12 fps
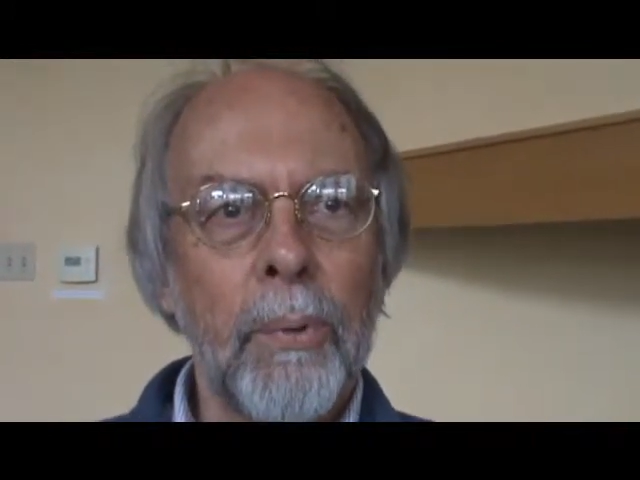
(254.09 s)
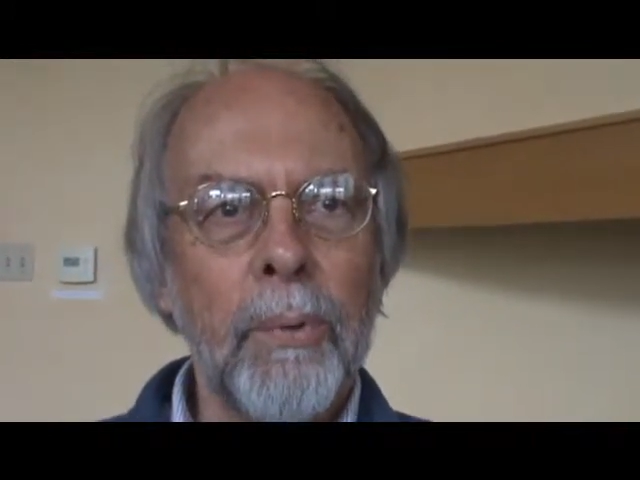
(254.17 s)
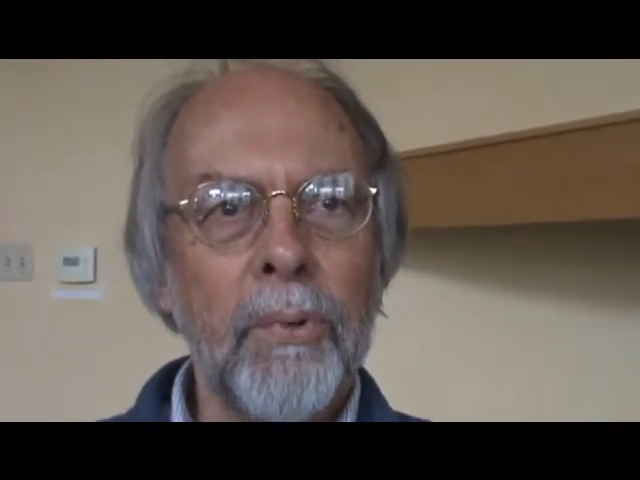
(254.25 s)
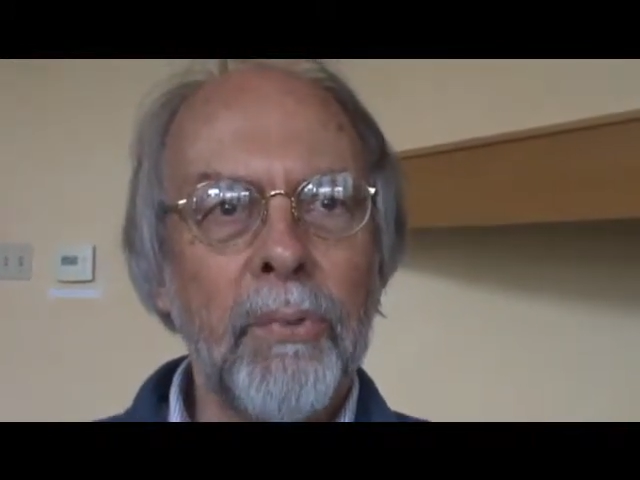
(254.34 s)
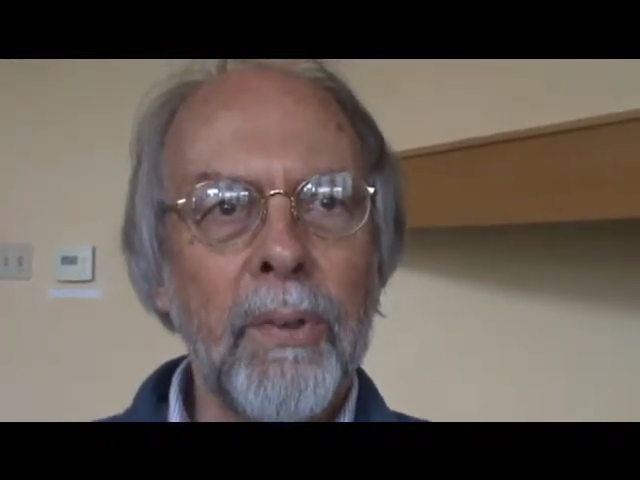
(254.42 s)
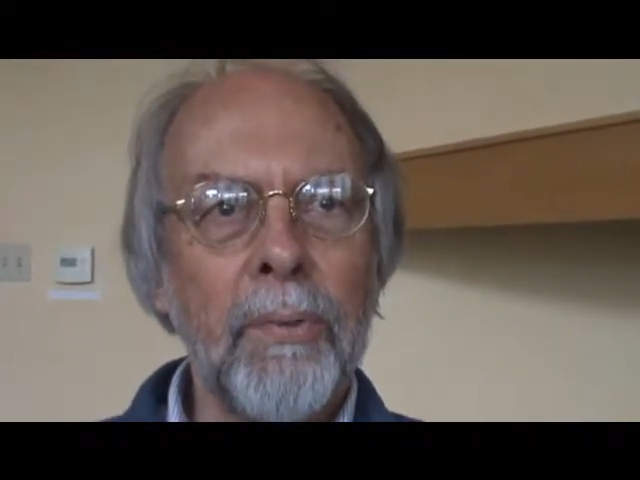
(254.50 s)
What
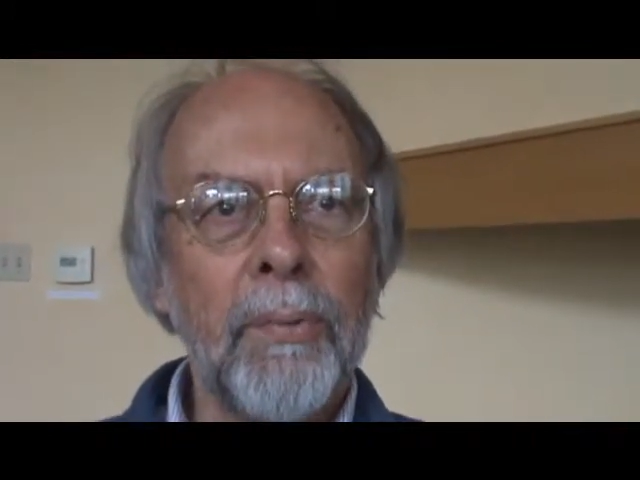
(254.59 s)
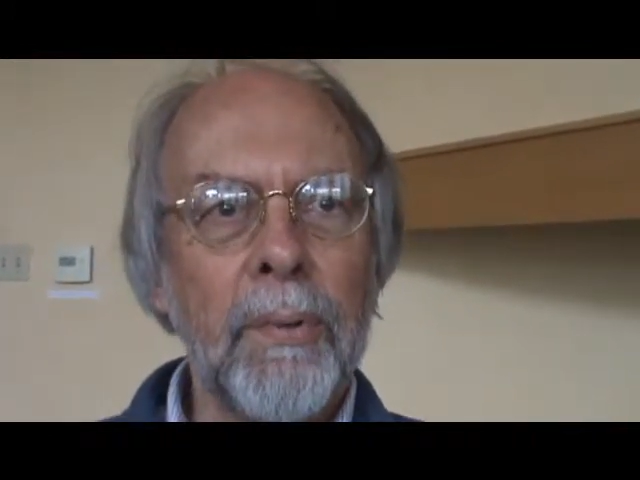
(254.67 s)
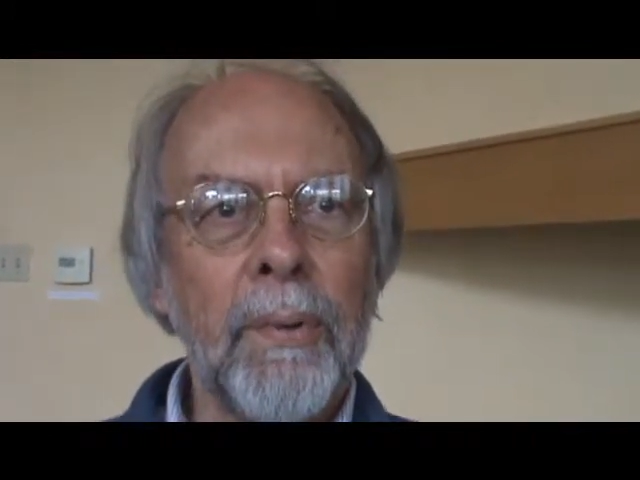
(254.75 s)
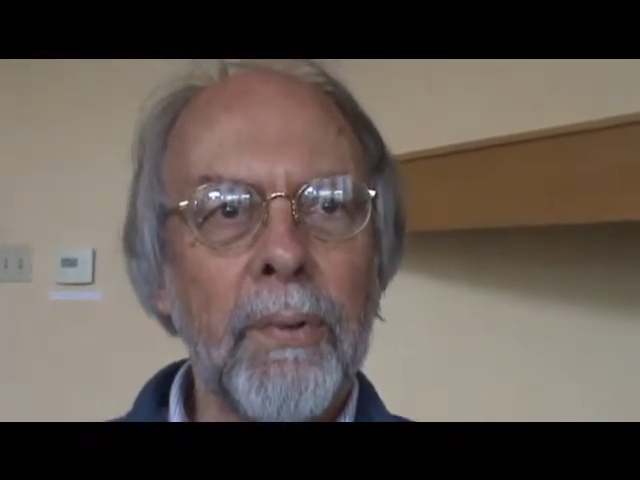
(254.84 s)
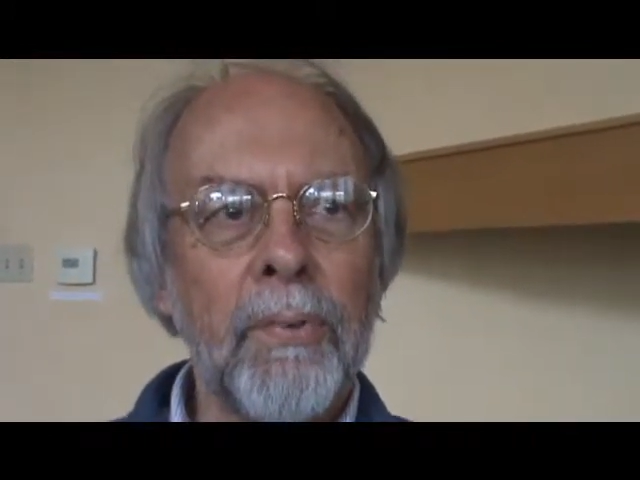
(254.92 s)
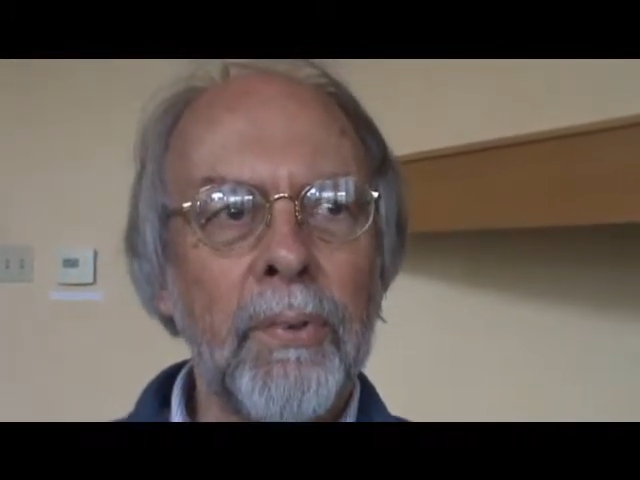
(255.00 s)
we see
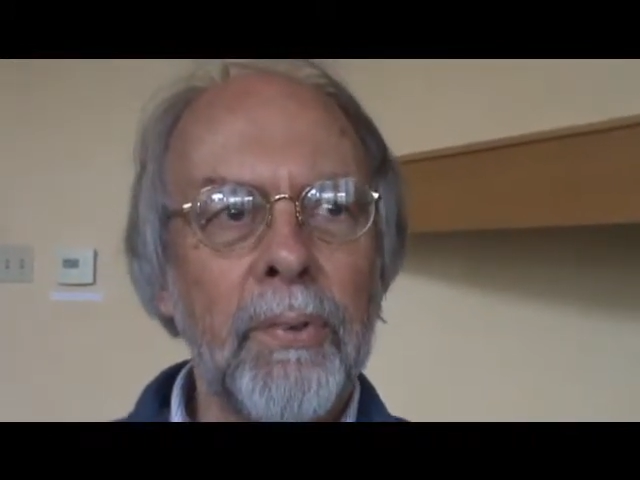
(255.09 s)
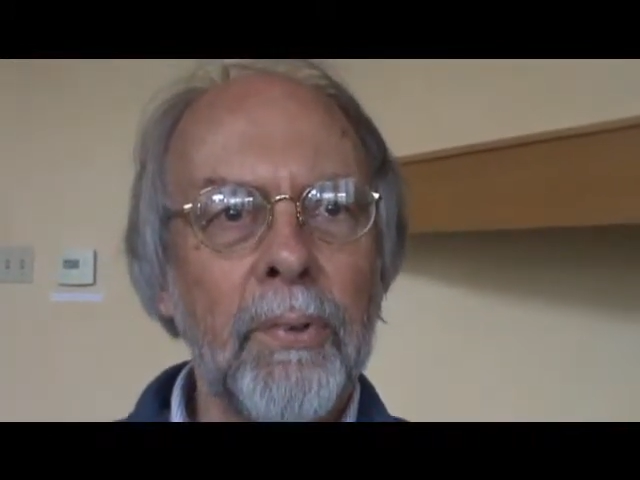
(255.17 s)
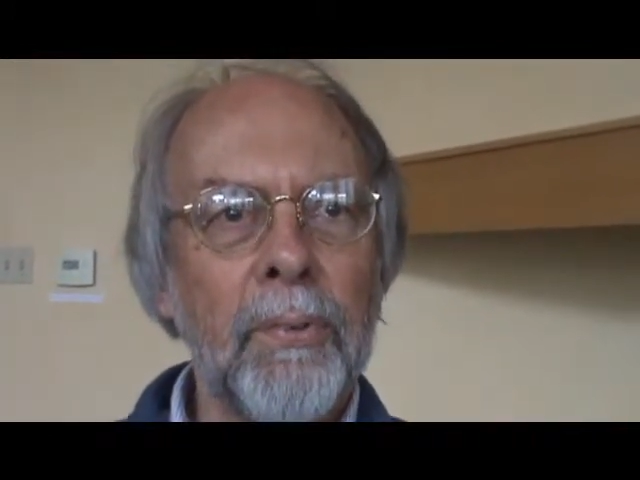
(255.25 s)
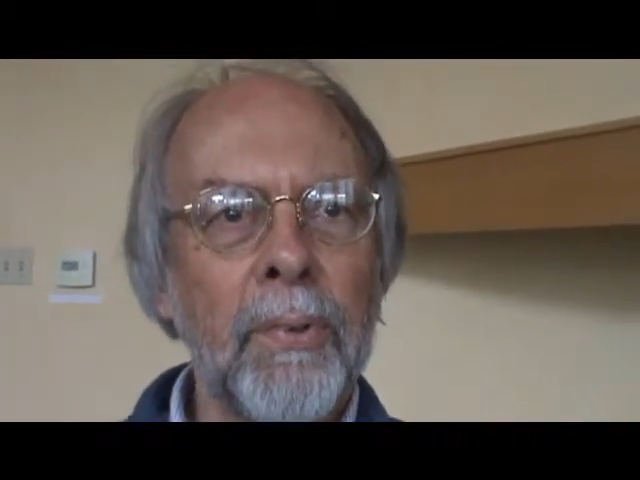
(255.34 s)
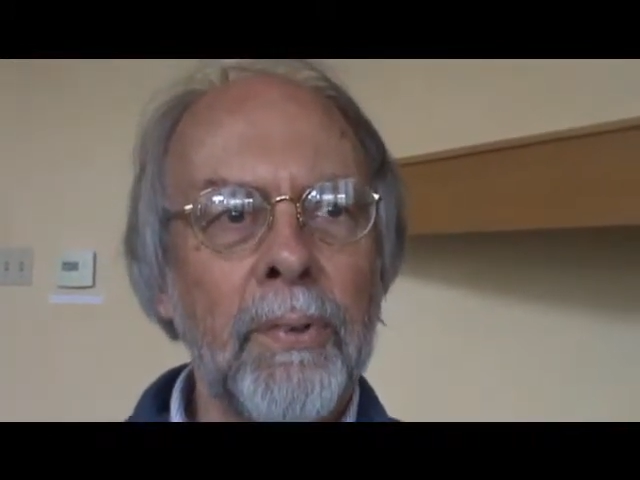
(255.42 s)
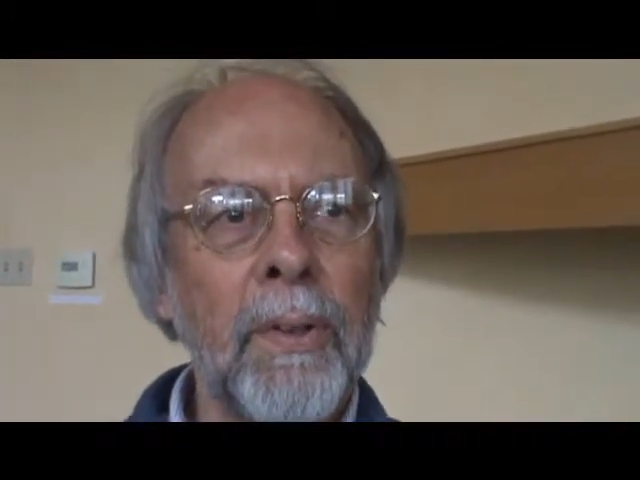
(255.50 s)
really is that
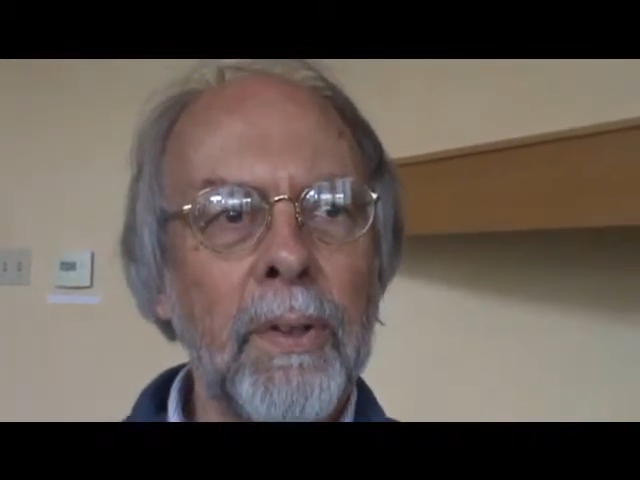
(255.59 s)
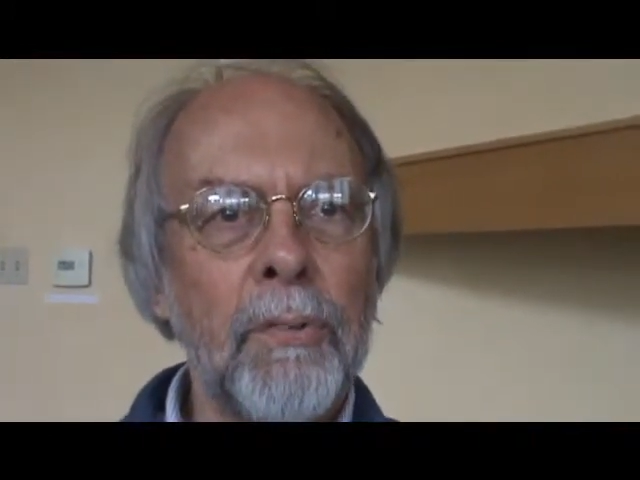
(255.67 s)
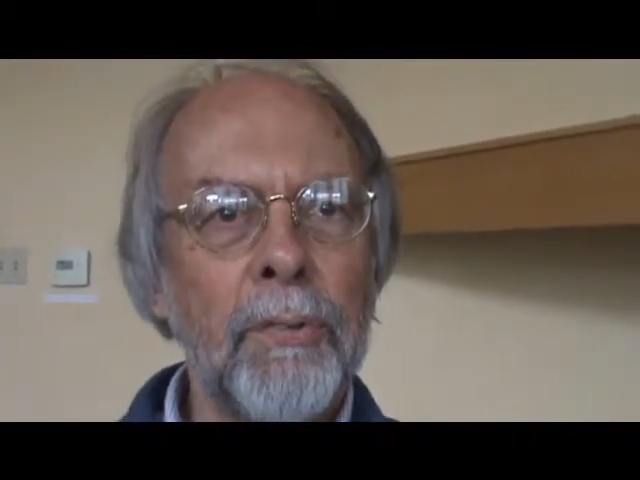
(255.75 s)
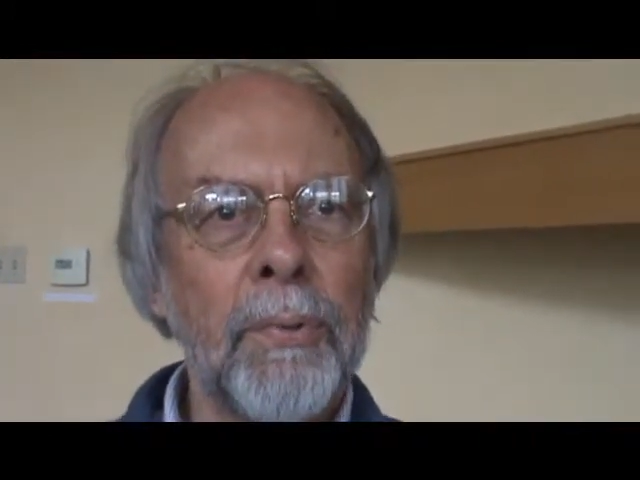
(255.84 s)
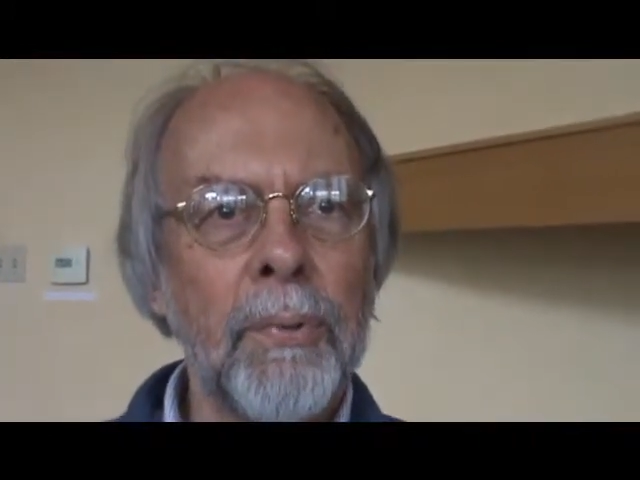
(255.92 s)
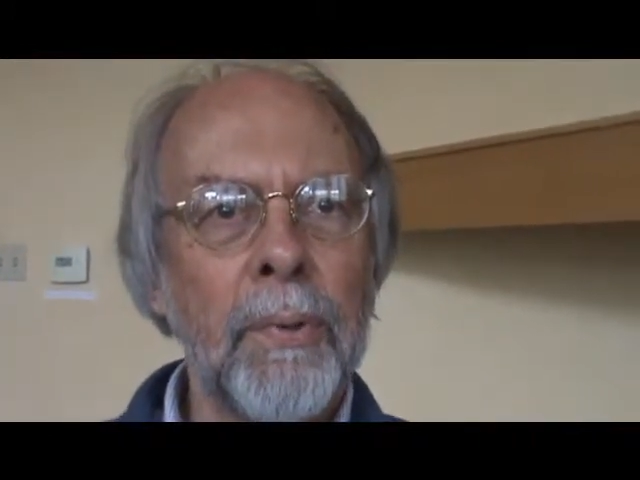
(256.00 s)
there's a
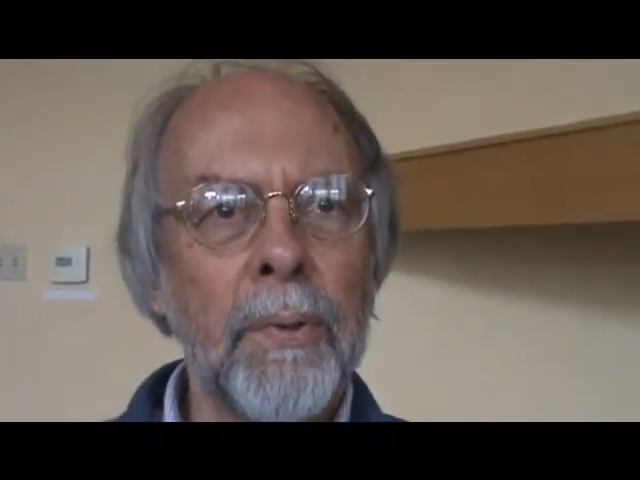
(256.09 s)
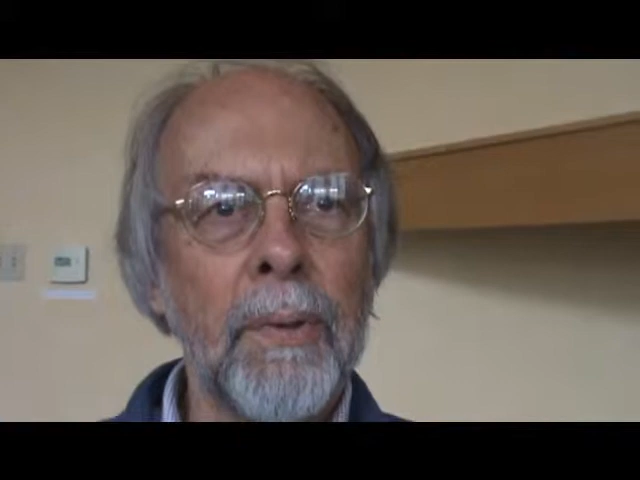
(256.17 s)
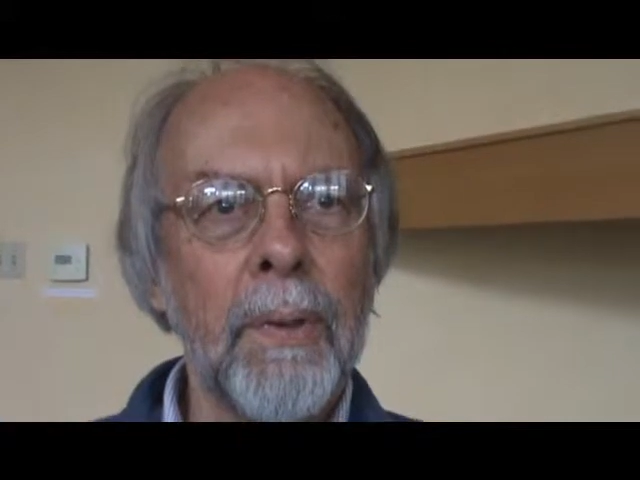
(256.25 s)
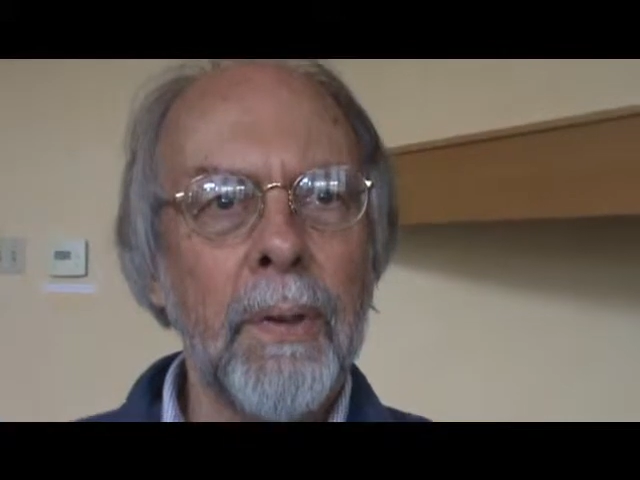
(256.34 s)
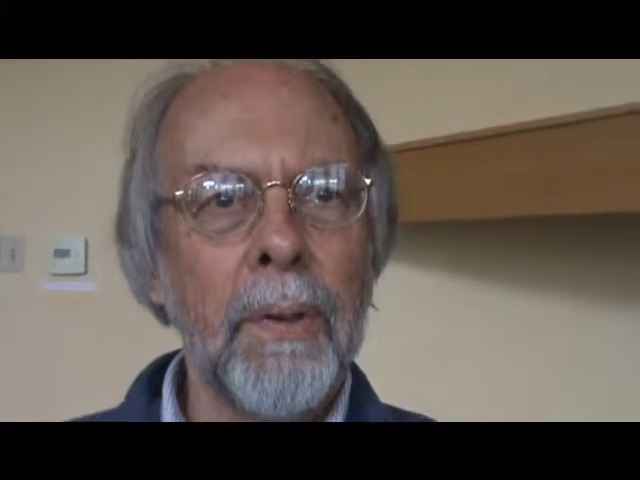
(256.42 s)
need for